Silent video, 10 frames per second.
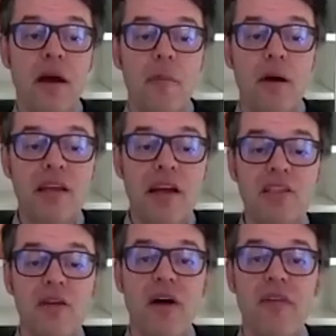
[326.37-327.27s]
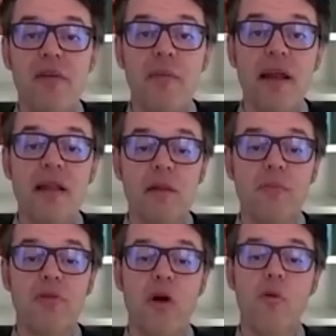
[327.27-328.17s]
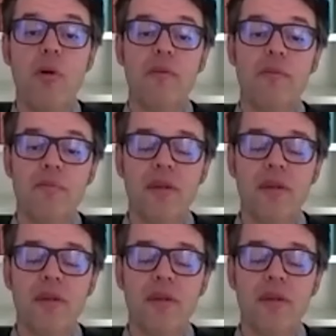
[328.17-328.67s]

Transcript: But there is a fundamental problem